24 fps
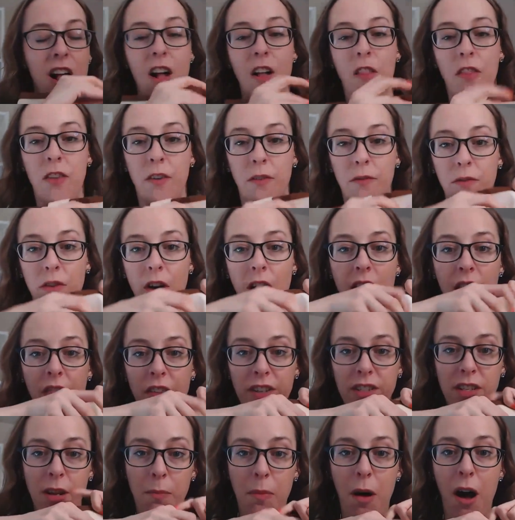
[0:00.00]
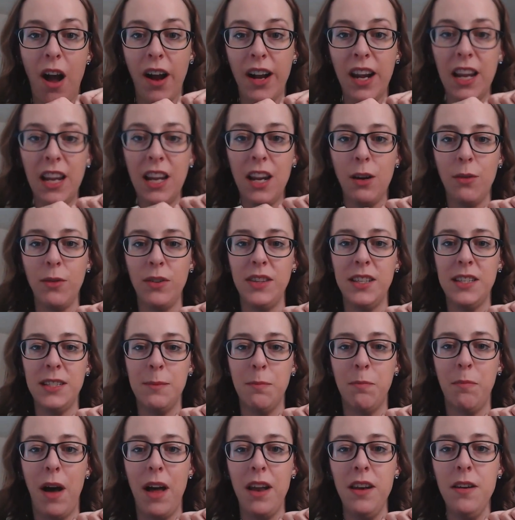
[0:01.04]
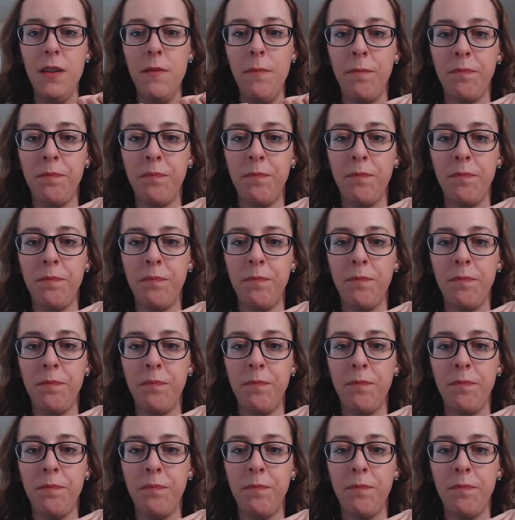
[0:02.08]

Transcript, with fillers: The front, there's a pocket here with this button.